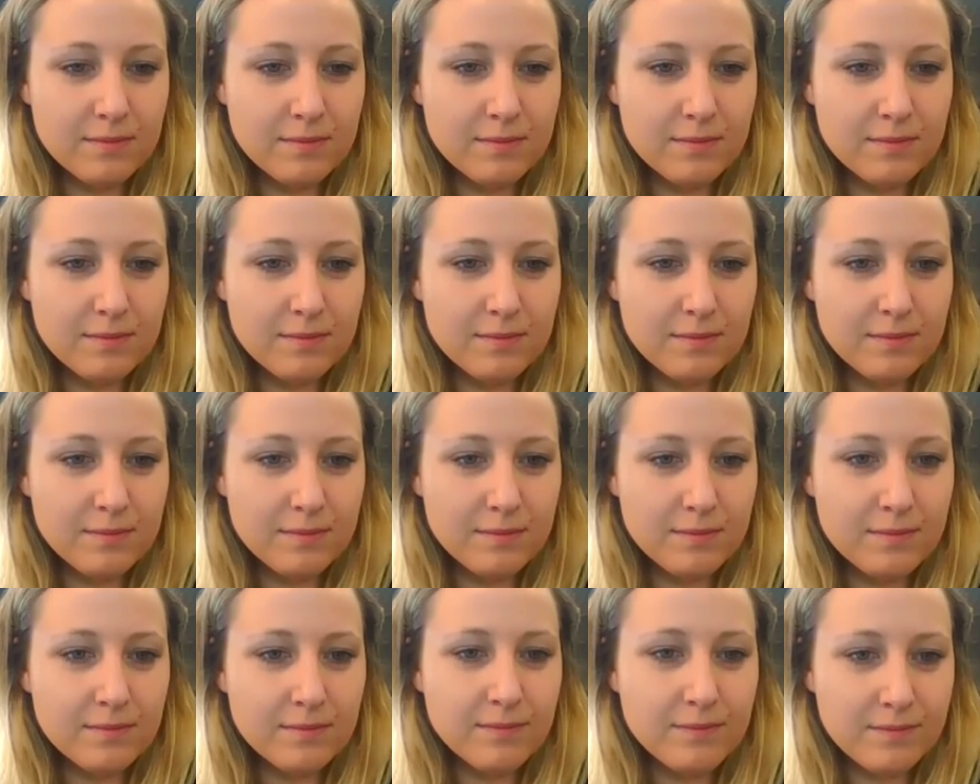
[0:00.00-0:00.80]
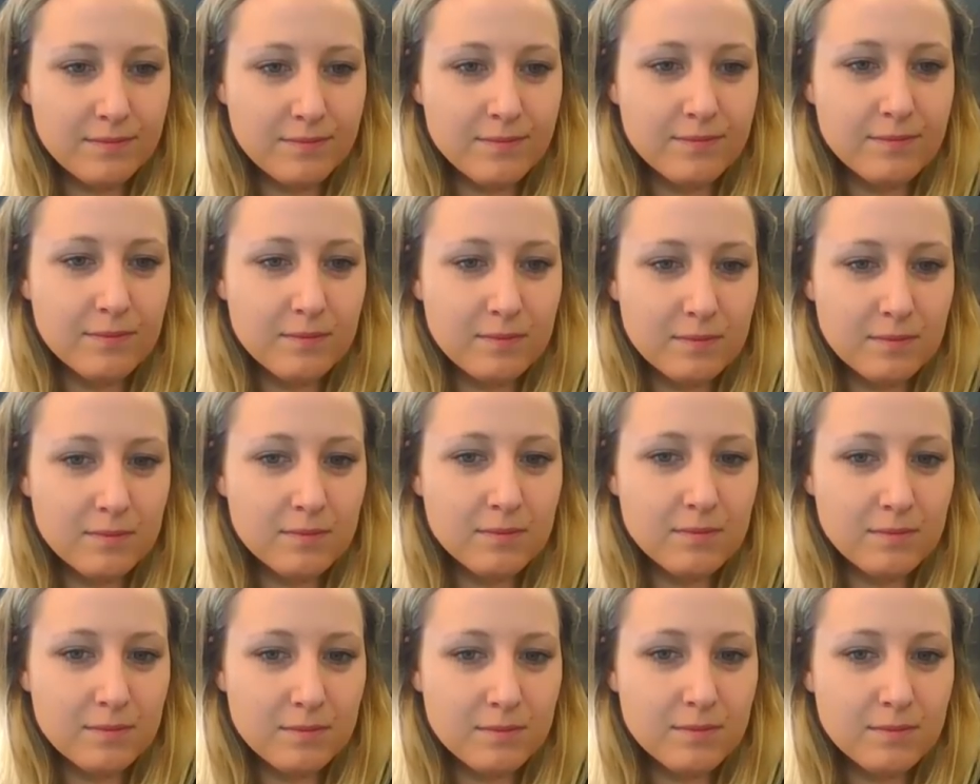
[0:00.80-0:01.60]

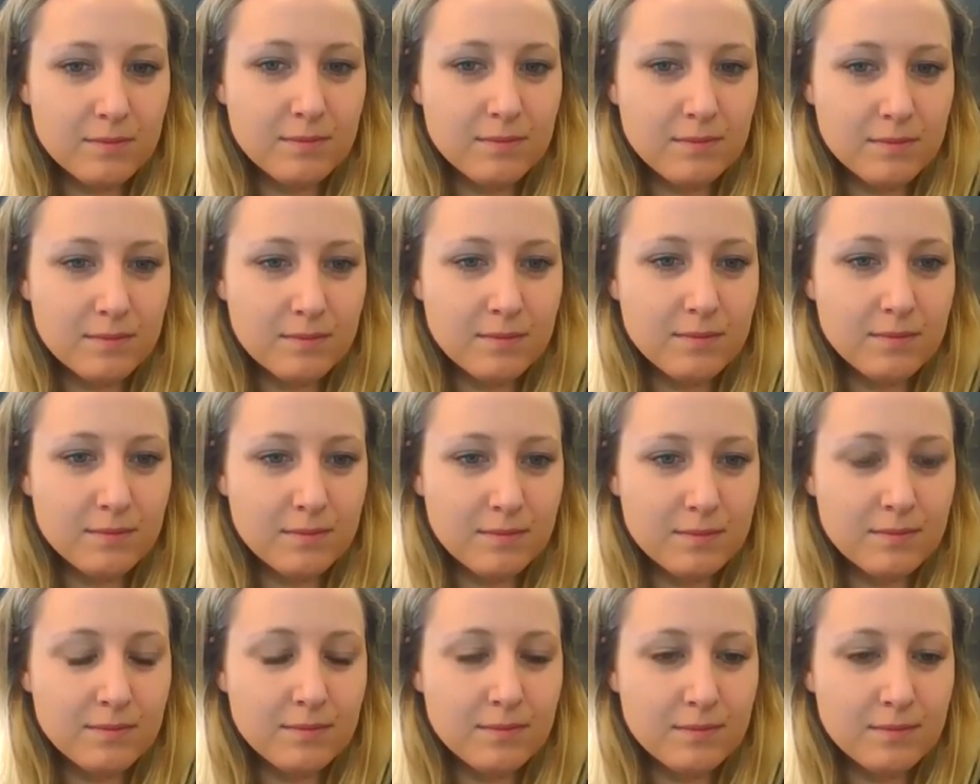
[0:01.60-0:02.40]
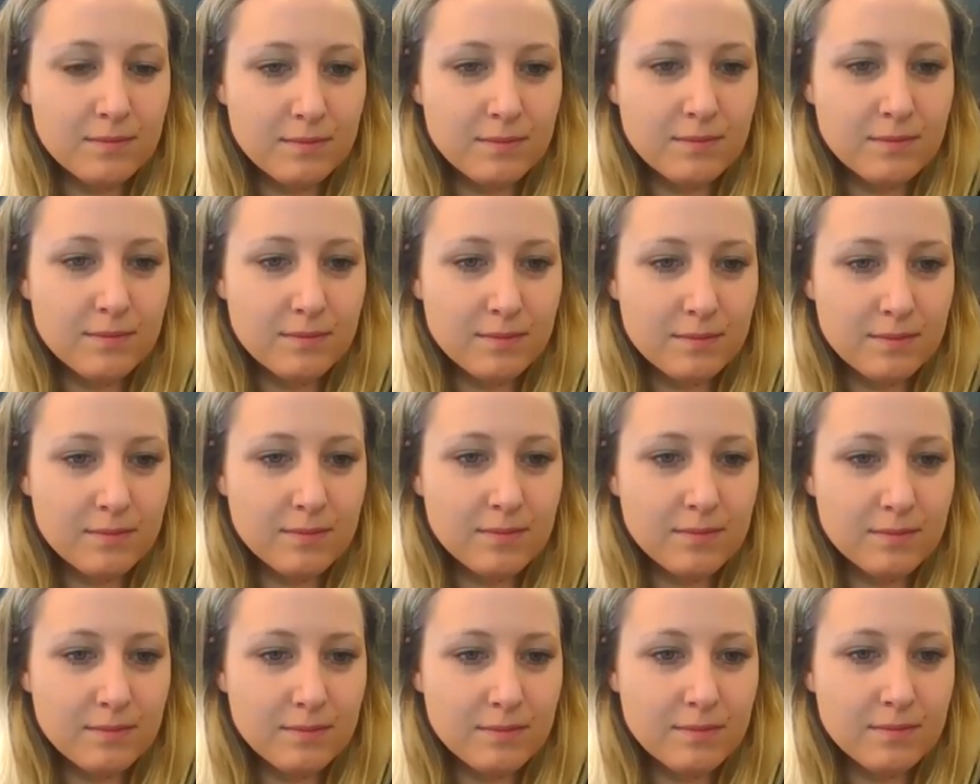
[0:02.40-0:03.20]

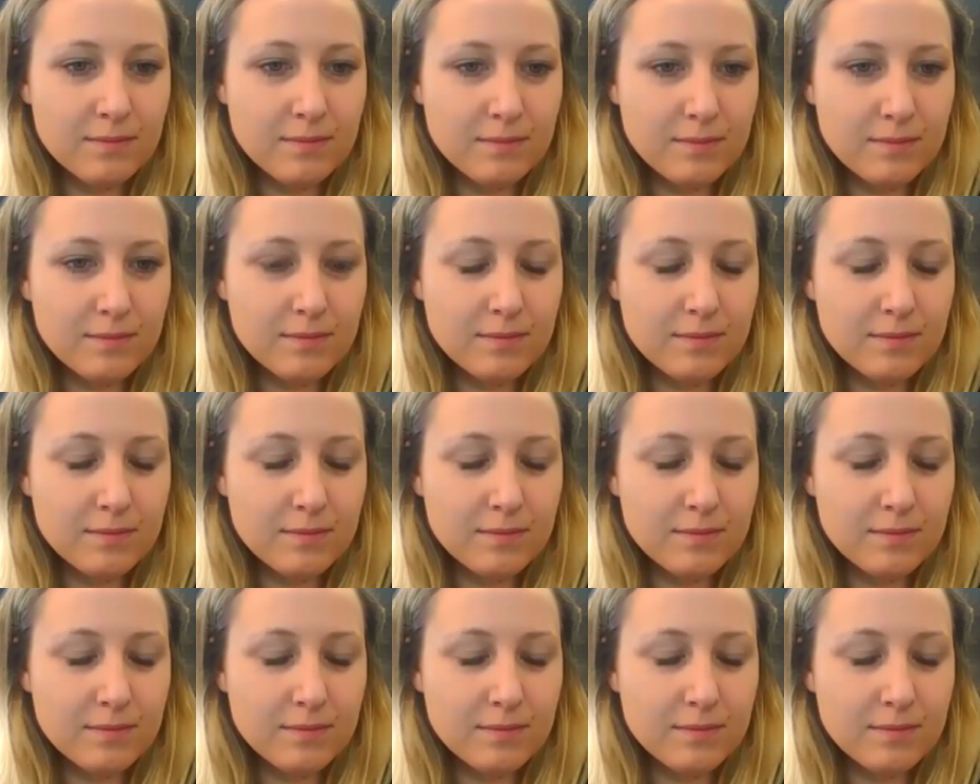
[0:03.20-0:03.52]
This person isn't speaking.